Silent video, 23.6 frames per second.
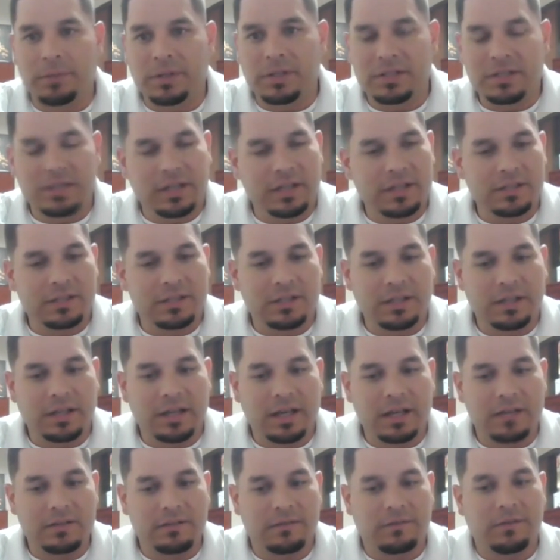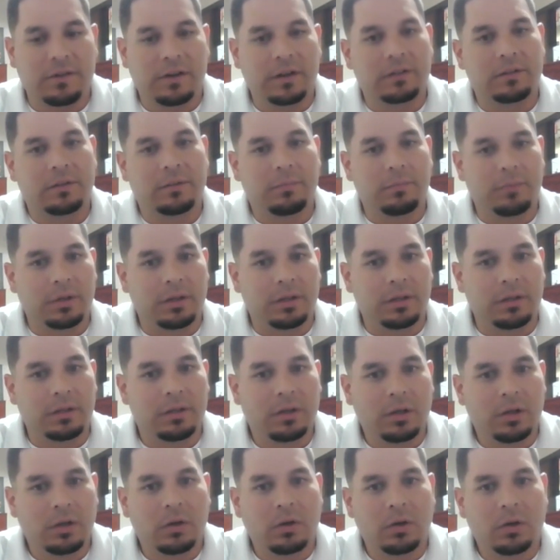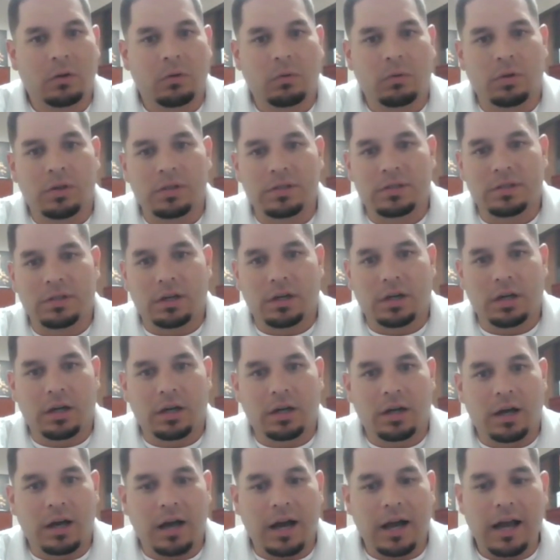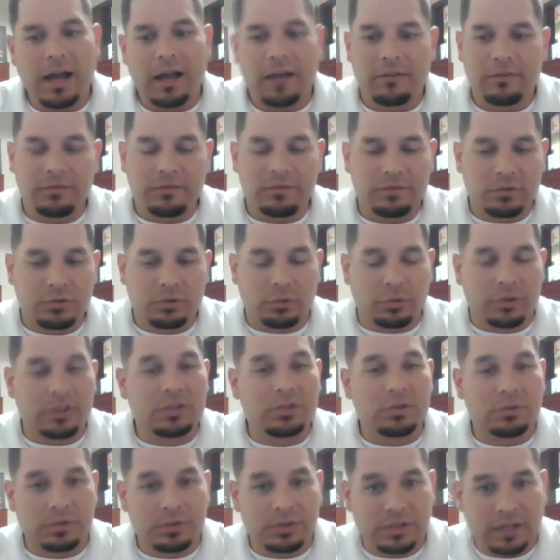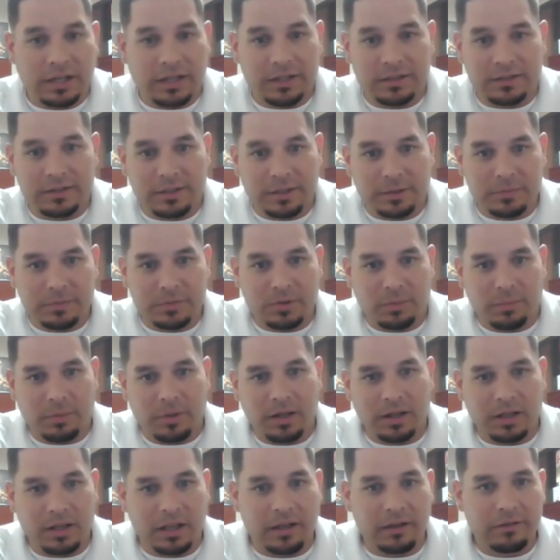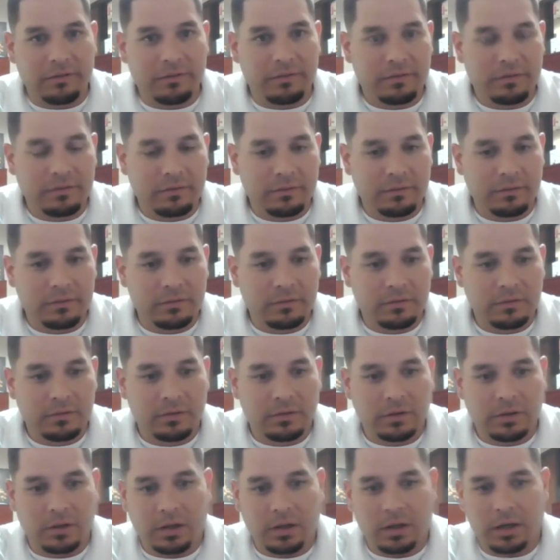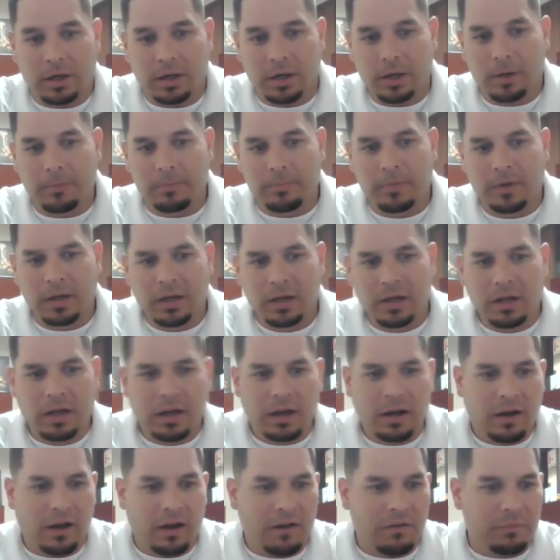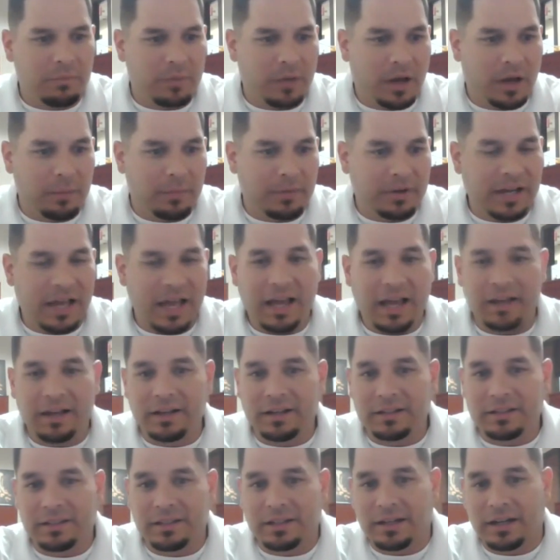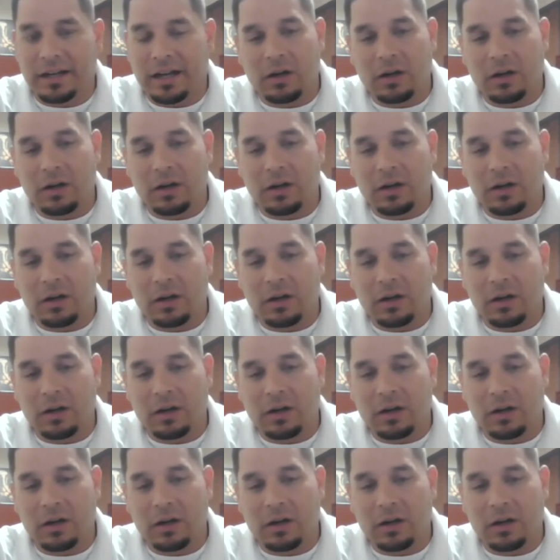PTSD has affected me was uh, I have three suicide attempts on my life. Um, I, I'm an addict and an